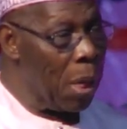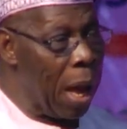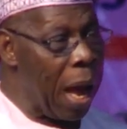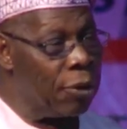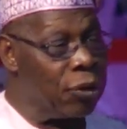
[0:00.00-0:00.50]

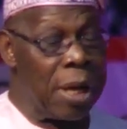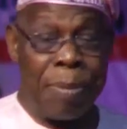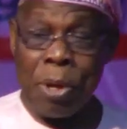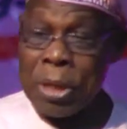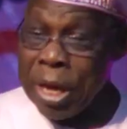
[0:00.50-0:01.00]
I
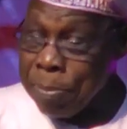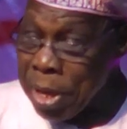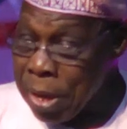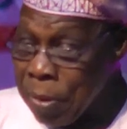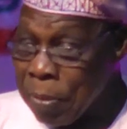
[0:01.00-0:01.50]
say,
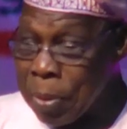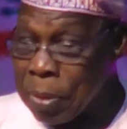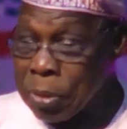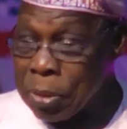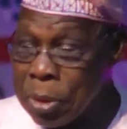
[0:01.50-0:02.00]
Rimi,
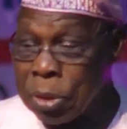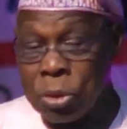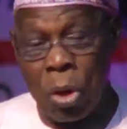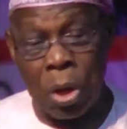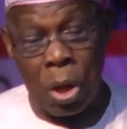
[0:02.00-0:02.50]

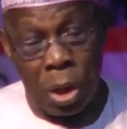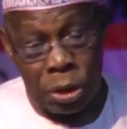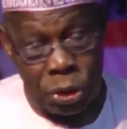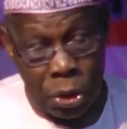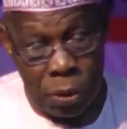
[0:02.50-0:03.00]
your
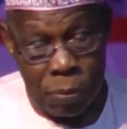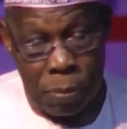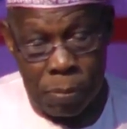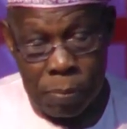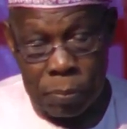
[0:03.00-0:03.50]
culture
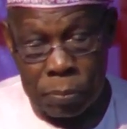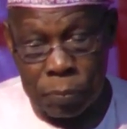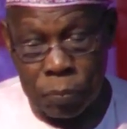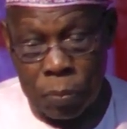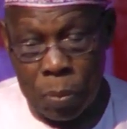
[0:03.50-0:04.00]

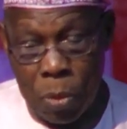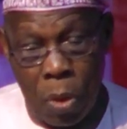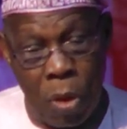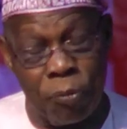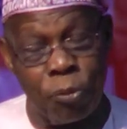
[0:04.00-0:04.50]

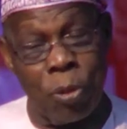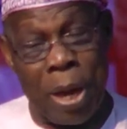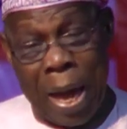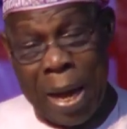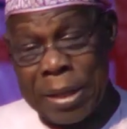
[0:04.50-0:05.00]
of
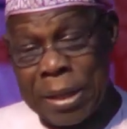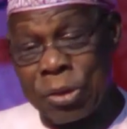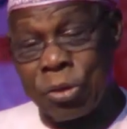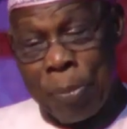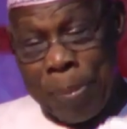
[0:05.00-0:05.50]
wearing
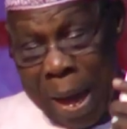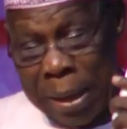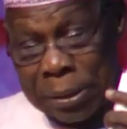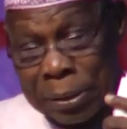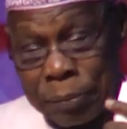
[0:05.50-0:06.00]

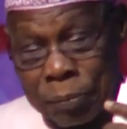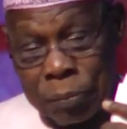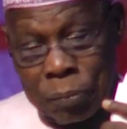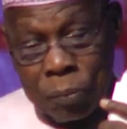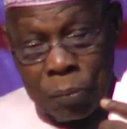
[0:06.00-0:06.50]
turban,
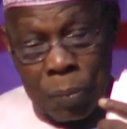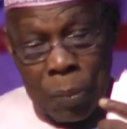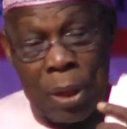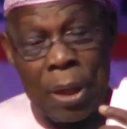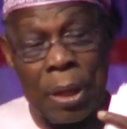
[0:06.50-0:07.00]

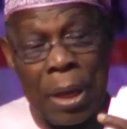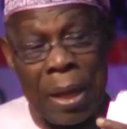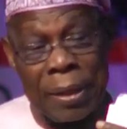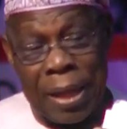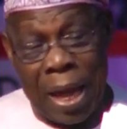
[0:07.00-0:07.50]

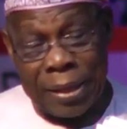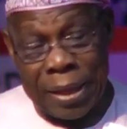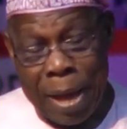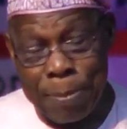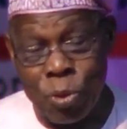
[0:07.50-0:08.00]
at that
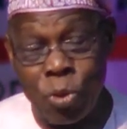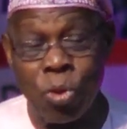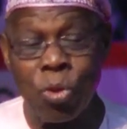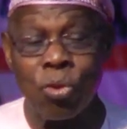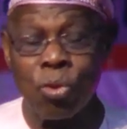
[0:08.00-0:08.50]
time
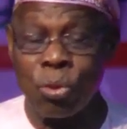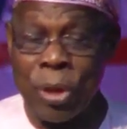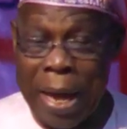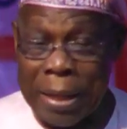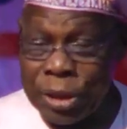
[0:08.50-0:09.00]
you
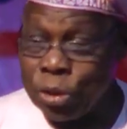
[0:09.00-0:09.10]
ride